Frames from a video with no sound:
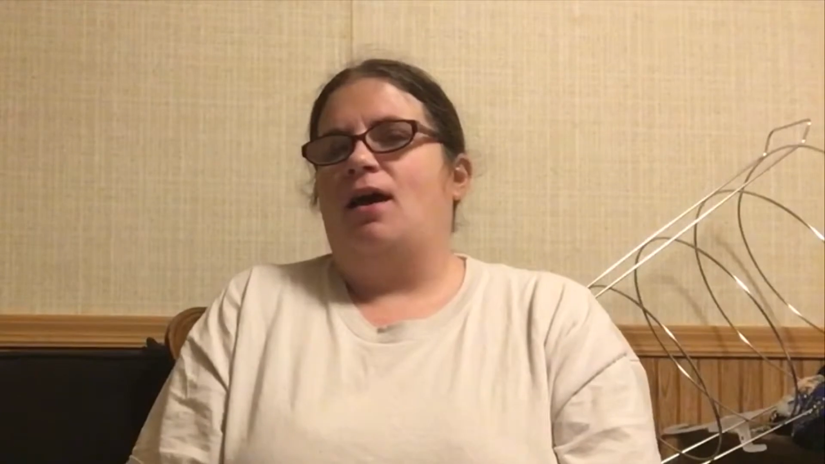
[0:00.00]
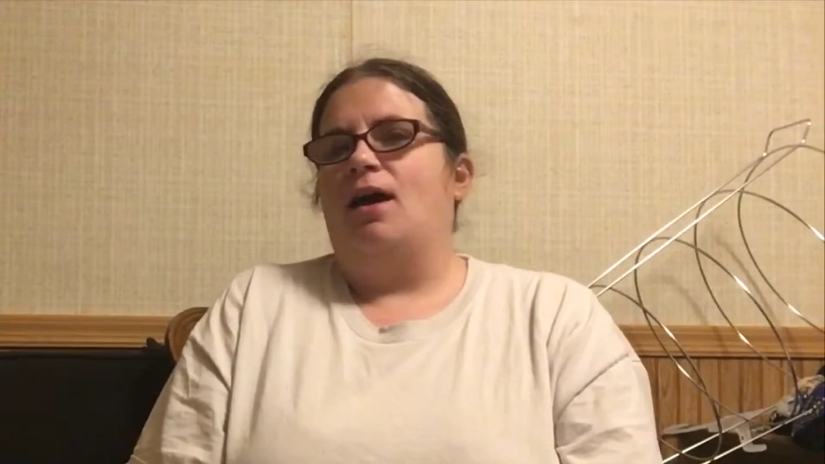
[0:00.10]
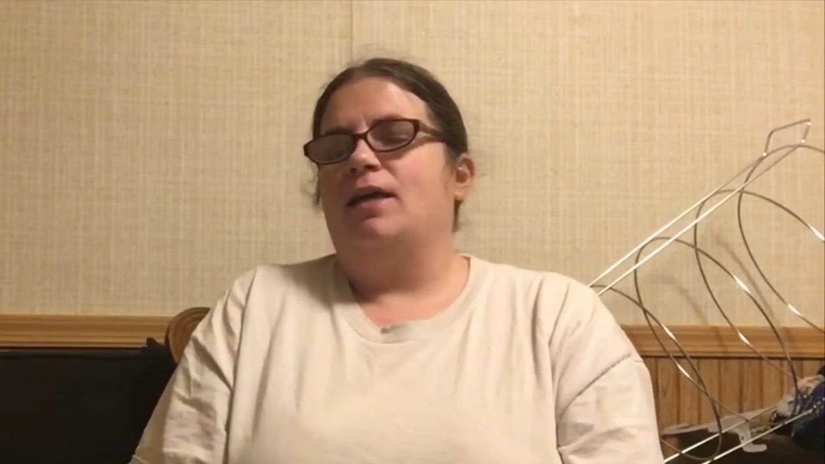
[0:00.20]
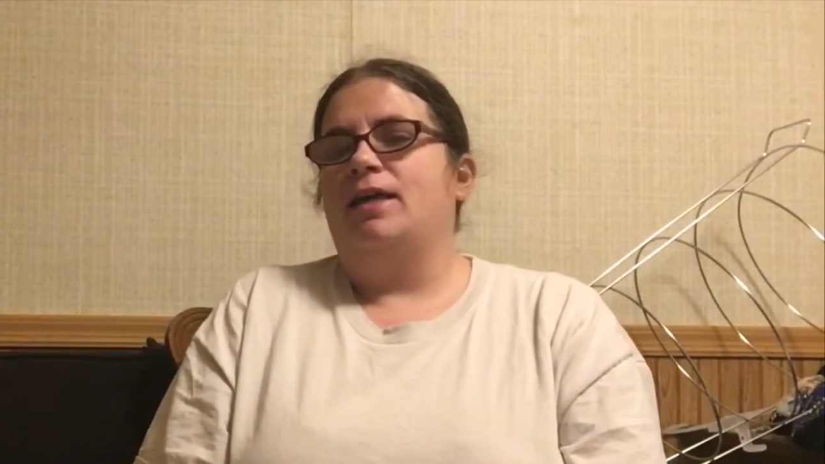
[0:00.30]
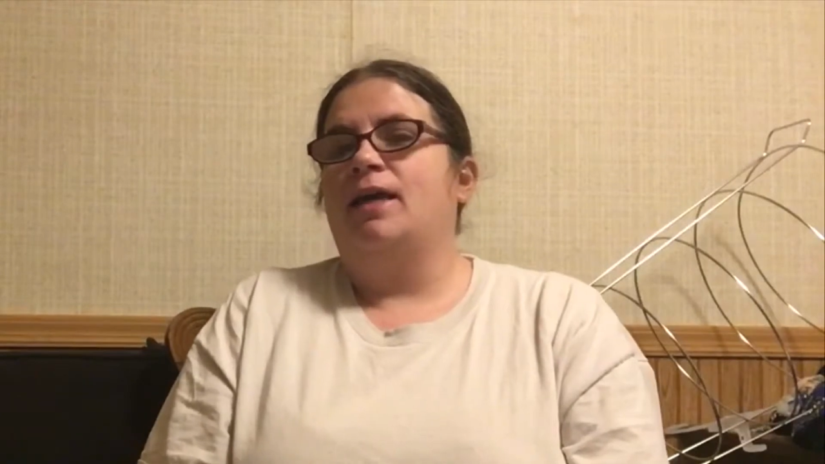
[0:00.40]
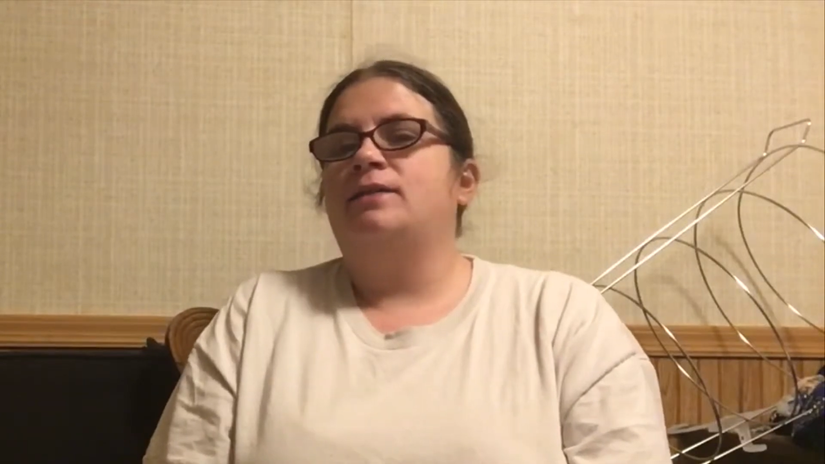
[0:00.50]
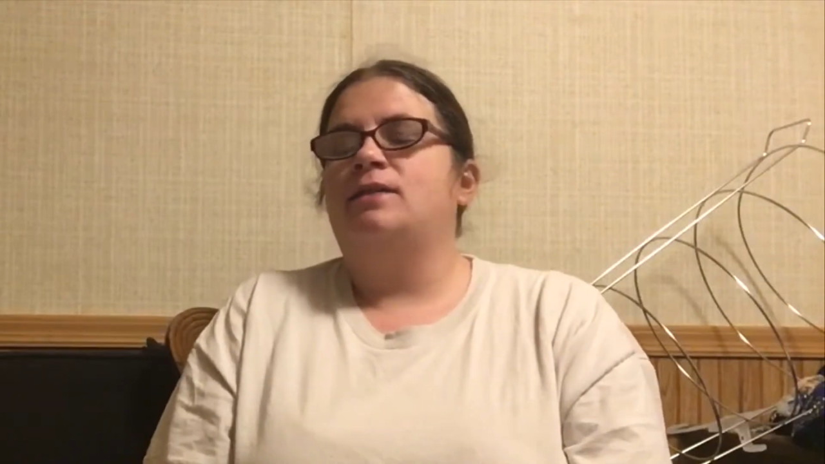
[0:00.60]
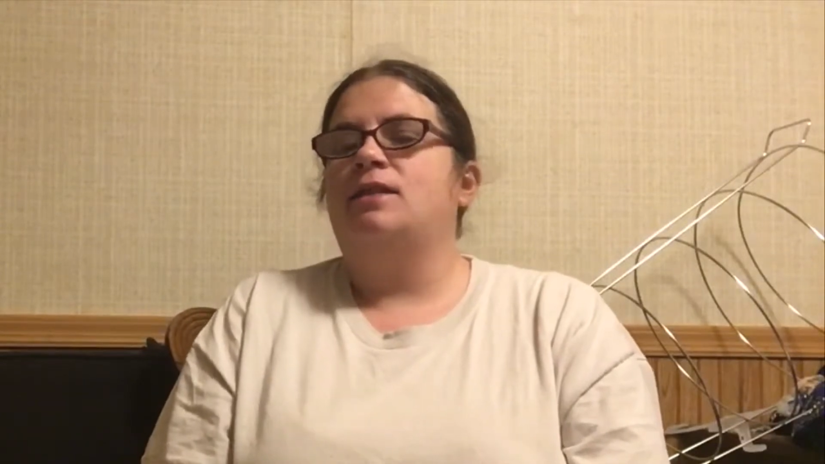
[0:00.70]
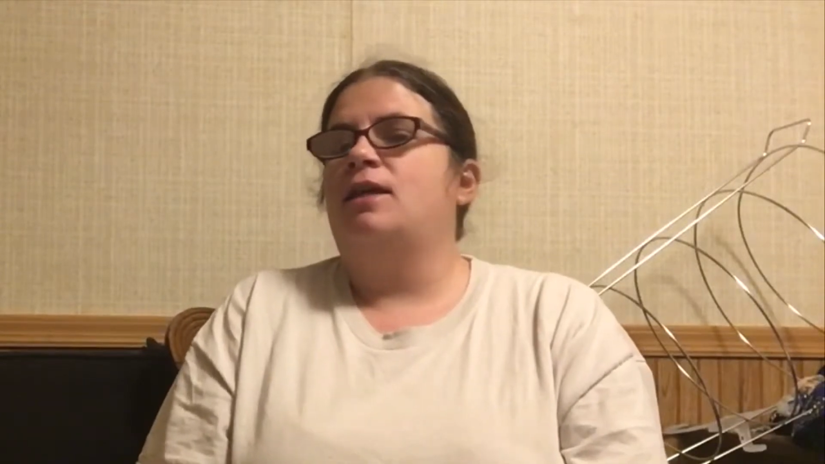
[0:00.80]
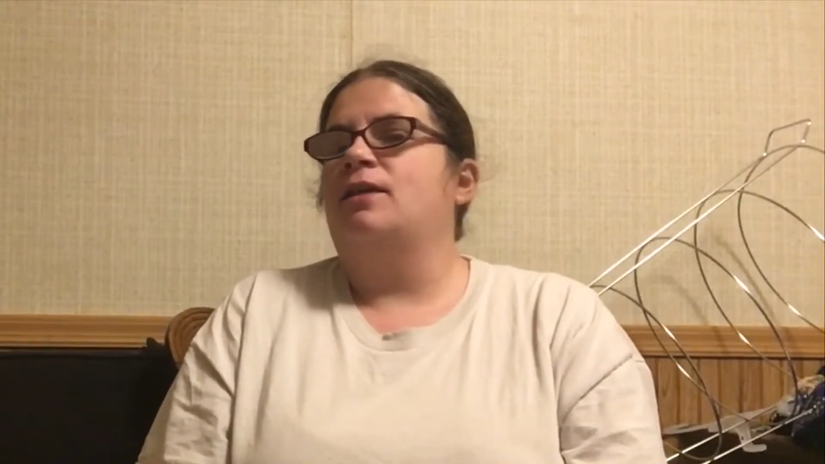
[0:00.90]

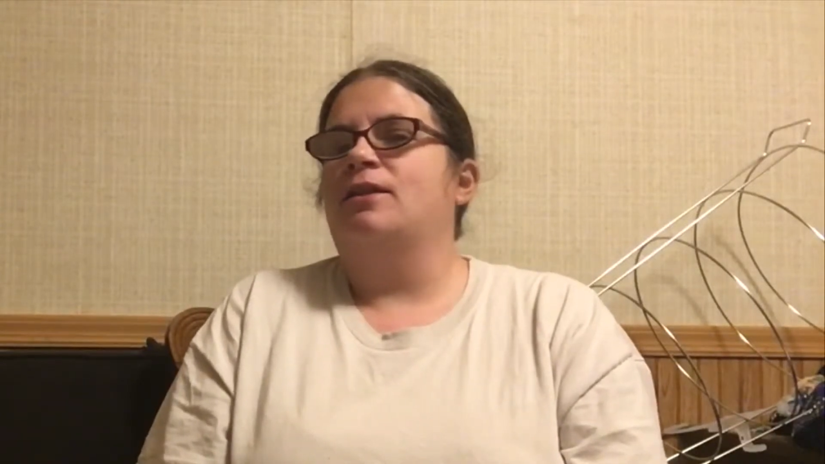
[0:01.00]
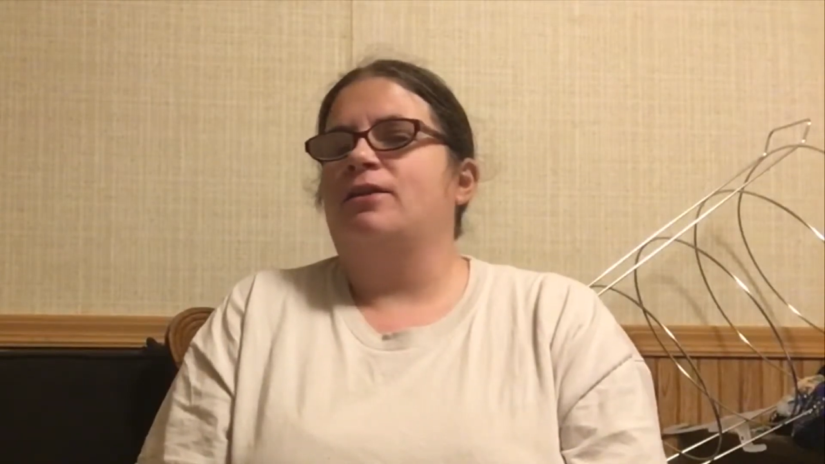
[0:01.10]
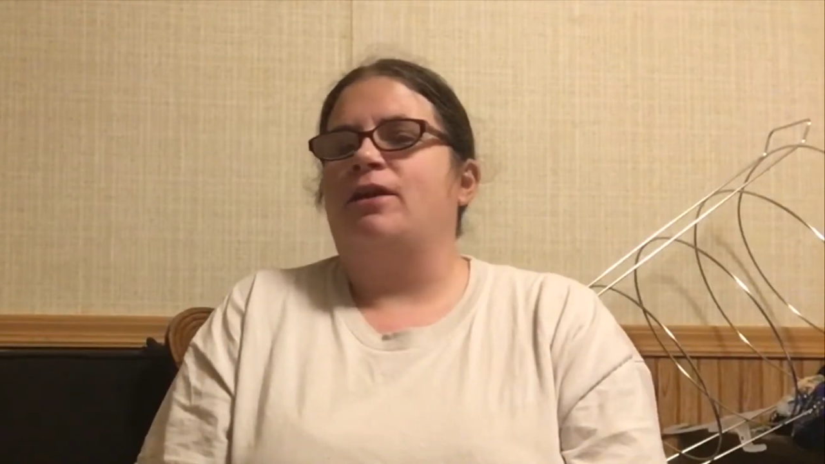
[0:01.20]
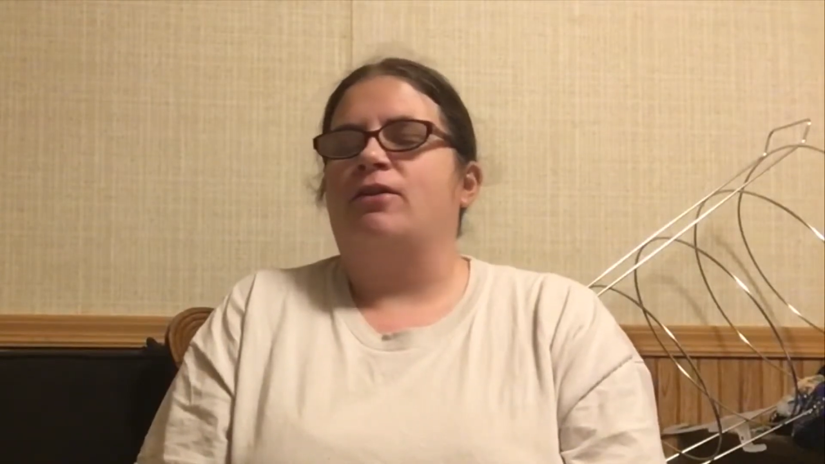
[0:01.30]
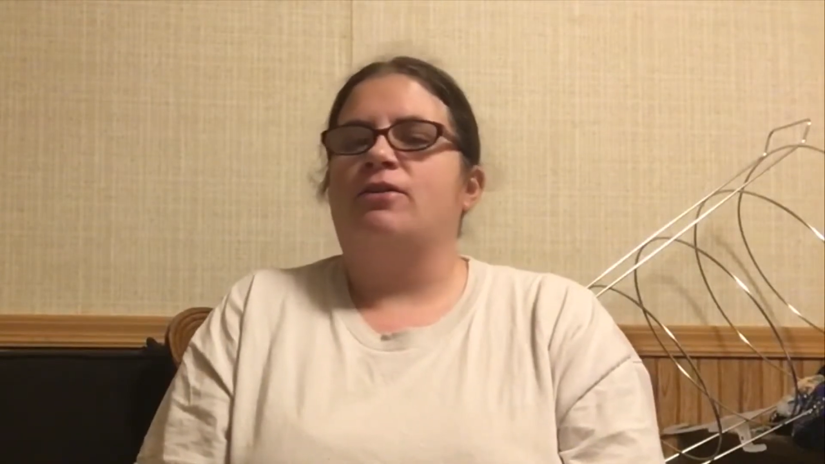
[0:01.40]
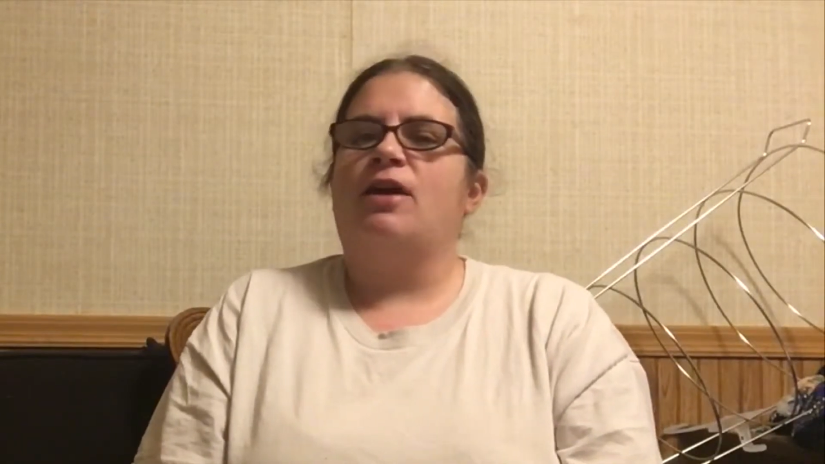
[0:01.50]
against Hitler either.